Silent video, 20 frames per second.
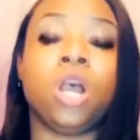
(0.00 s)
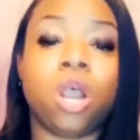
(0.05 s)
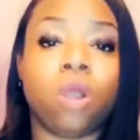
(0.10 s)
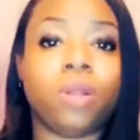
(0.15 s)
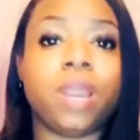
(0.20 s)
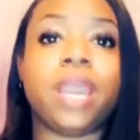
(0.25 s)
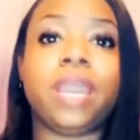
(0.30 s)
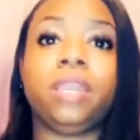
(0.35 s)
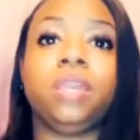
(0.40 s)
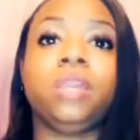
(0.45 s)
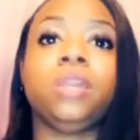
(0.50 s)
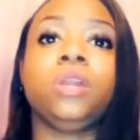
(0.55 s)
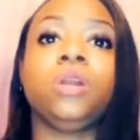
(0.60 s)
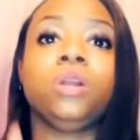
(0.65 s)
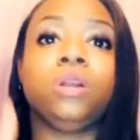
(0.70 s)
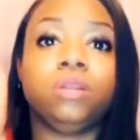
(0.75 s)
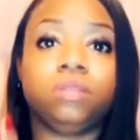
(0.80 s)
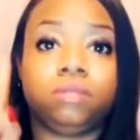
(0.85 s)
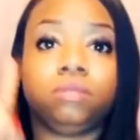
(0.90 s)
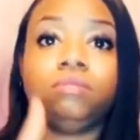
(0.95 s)
okay,
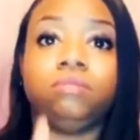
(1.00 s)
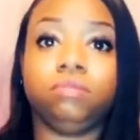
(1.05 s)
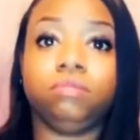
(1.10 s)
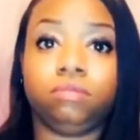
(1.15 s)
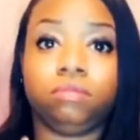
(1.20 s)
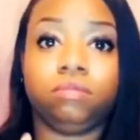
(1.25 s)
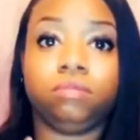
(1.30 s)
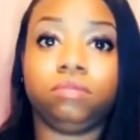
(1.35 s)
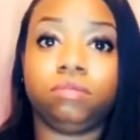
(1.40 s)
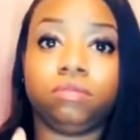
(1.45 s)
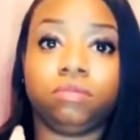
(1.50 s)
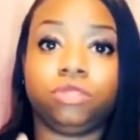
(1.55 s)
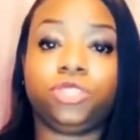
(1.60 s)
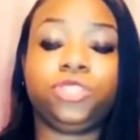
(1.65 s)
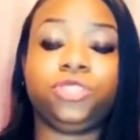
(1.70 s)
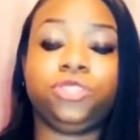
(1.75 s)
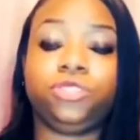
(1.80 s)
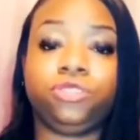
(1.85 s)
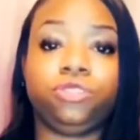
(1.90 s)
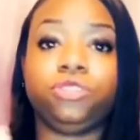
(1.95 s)

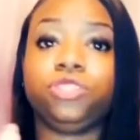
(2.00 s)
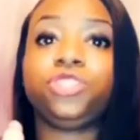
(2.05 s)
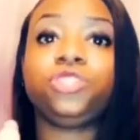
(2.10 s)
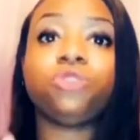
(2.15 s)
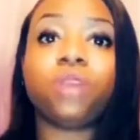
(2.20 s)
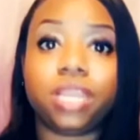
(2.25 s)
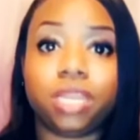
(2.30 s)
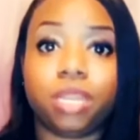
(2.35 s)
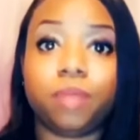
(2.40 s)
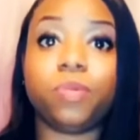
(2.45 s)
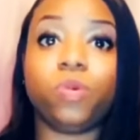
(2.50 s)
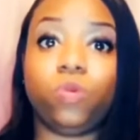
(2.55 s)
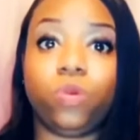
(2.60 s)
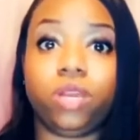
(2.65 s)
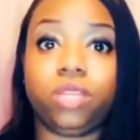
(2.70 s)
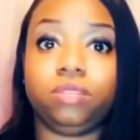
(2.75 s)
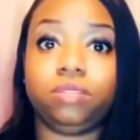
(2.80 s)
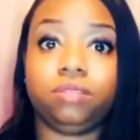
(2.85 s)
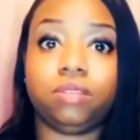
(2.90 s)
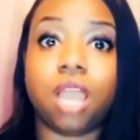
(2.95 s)
strike number one
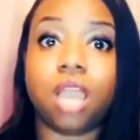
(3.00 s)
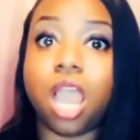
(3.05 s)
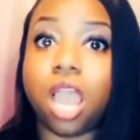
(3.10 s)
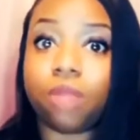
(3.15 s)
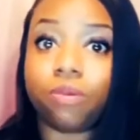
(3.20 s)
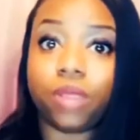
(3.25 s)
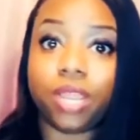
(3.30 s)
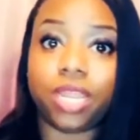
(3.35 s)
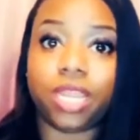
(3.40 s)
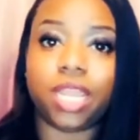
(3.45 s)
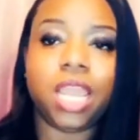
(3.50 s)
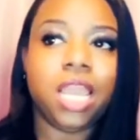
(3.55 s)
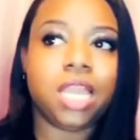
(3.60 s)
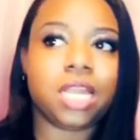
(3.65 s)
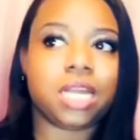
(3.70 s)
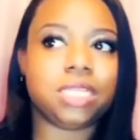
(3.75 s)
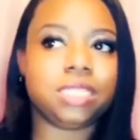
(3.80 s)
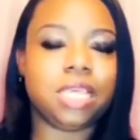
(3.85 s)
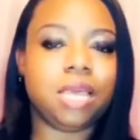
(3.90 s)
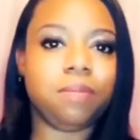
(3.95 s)
already.
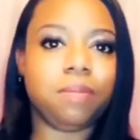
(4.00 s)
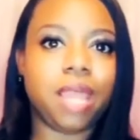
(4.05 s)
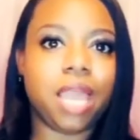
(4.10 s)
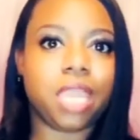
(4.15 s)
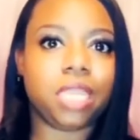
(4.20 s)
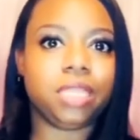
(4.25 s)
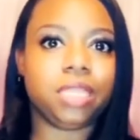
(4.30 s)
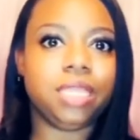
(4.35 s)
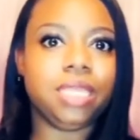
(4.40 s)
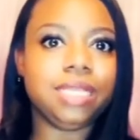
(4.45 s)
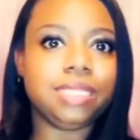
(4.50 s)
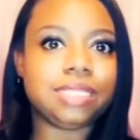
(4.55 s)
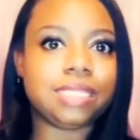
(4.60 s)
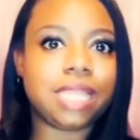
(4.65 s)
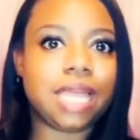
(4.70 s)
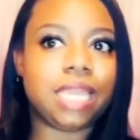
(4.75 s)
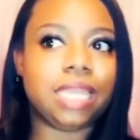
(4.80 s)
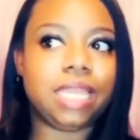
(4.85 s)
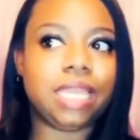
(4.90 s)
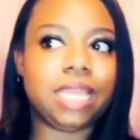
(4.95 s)
Because I'm like, this
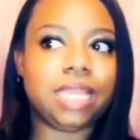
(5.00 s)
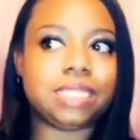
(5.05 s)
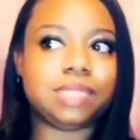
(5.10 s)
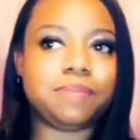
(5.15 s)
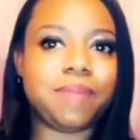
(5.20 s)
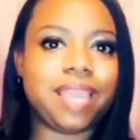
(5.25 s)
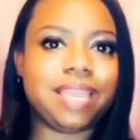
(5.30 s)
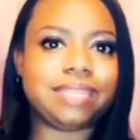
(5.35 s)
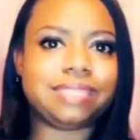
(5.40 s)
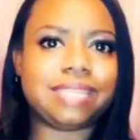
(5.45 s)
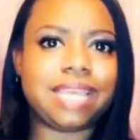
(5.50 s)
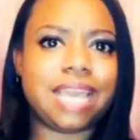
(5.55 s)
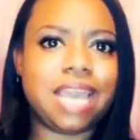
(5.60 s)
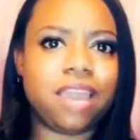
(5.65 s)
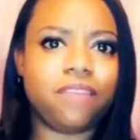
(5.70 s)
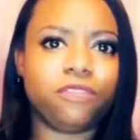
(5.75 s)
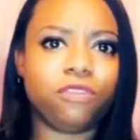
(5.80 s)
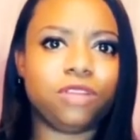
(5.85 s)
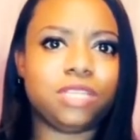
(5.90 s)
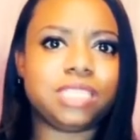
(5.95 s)
lady has made a
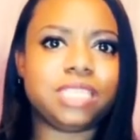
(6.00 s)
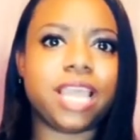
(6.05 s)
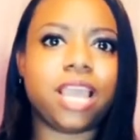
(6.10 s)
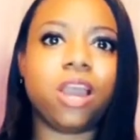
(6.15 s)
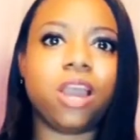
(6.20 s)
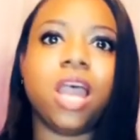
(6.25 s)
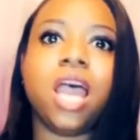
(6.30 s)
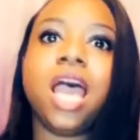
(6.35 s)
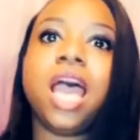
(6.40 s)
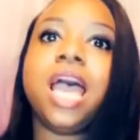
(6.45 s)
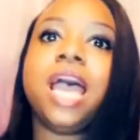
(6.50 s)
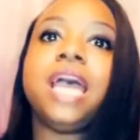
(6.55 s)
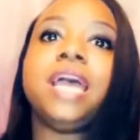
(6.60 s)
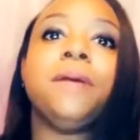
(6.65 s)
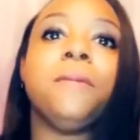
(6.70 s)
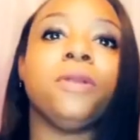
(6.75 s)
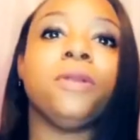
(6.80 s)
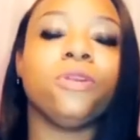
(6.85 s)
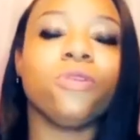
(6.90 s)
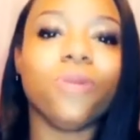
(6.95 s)
sign for us. Now,
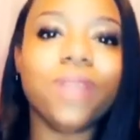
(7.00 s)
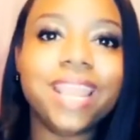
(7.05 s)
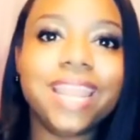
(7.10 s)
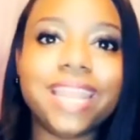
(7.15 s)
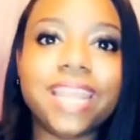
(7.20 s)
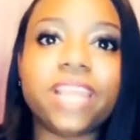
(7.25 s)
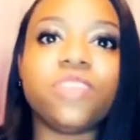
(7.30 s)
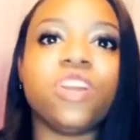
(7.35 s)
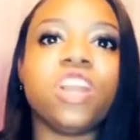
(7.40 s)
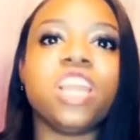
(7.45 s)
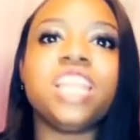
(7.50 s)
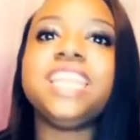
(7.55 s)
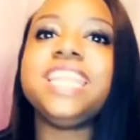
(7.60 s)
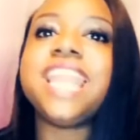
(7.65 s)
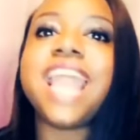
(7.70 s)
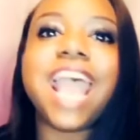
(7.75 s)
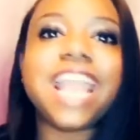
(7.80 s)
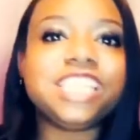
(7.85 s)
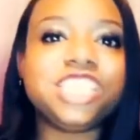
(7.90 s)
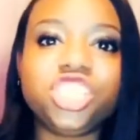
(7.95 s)
granted,
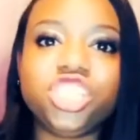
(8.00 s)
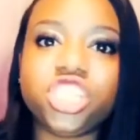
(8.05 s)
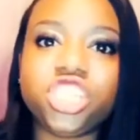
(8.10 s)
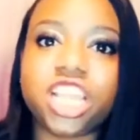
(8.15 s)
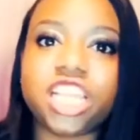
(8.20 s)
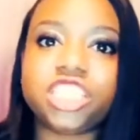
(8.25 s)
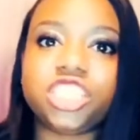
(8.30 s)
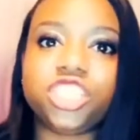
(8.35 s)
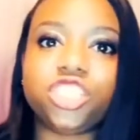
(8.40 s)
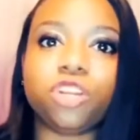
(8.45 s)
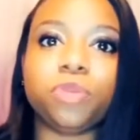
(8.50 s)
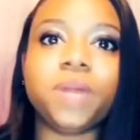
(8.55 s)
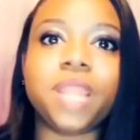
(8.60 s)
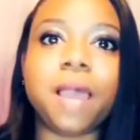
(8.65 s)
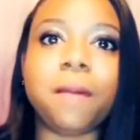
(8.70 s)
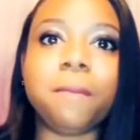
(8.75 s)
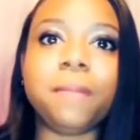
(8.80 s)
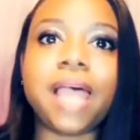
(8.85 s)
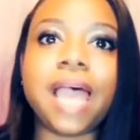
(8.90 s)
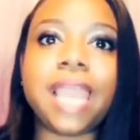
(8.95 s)
nice gesture, but
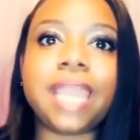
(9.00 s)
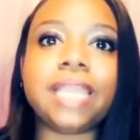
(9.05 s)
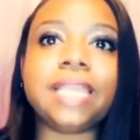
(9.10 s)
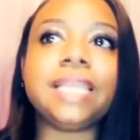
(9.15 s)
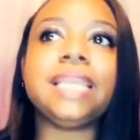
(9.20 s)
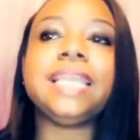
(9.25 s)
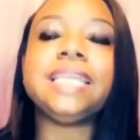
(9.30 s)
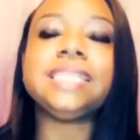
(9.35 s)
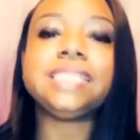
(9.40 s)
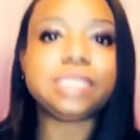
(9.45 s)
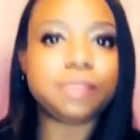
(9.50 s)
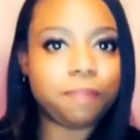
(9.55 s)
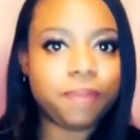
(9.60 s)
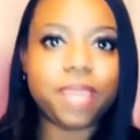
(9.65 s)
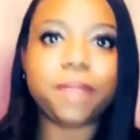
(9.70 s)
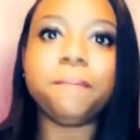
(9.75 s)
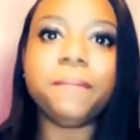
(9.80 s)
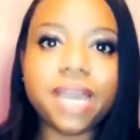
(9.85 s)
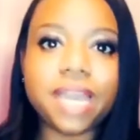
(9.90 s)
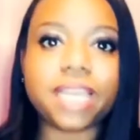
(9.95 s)
I'm like, it's a
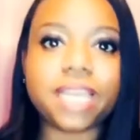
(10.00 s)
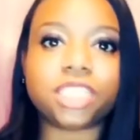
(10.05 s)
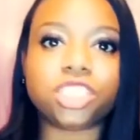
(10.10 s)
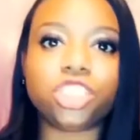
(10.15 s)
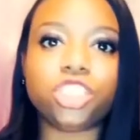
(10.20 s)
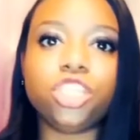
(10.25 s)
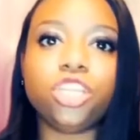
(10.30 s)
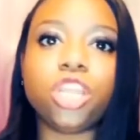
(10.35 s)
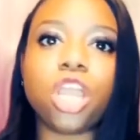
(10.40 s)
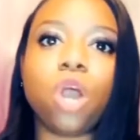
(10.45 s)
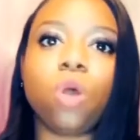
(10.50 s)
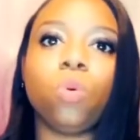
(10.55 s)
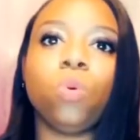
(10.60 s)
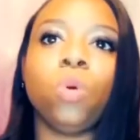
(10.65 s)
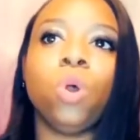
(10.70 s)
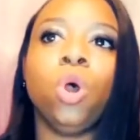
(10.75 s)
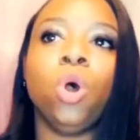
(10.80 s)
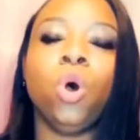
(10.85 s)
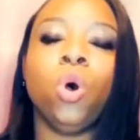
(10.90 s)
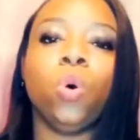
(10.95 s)
bit much.
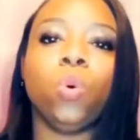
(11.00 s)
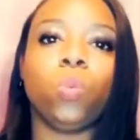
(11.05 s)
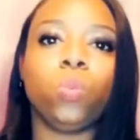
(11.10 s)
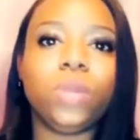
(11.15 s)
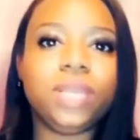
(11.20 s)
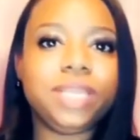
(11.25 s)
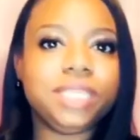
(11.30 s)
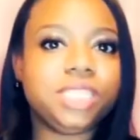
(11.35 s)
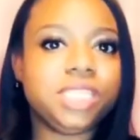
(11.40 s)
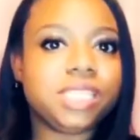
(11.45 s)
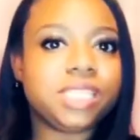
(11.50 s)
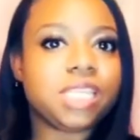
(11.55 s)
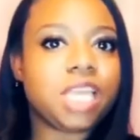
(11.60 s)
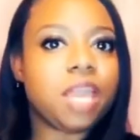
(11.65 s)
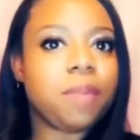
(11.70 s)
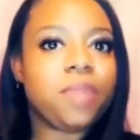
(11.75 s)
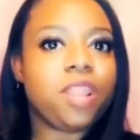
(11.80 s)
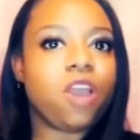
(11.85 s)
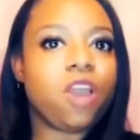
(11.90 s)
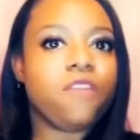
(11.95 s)
We just
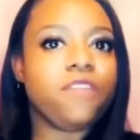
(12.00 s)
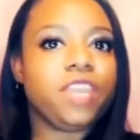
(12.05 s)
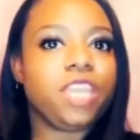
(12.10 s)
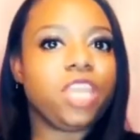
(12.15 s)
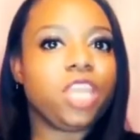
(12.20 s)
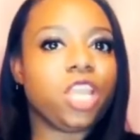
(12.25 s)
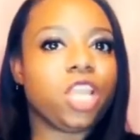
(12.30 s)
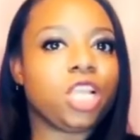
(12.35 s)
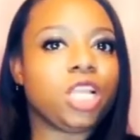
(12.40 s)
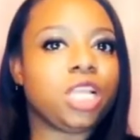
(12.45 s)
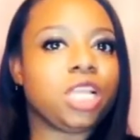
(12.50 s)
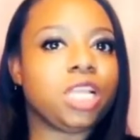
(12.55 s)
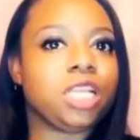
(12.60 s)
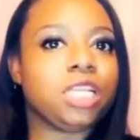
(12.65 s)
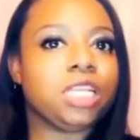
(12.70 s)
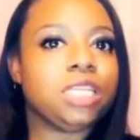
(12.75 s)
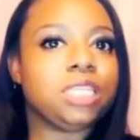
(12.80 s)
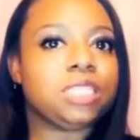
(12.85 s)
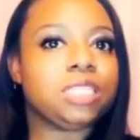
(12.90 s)
coming over here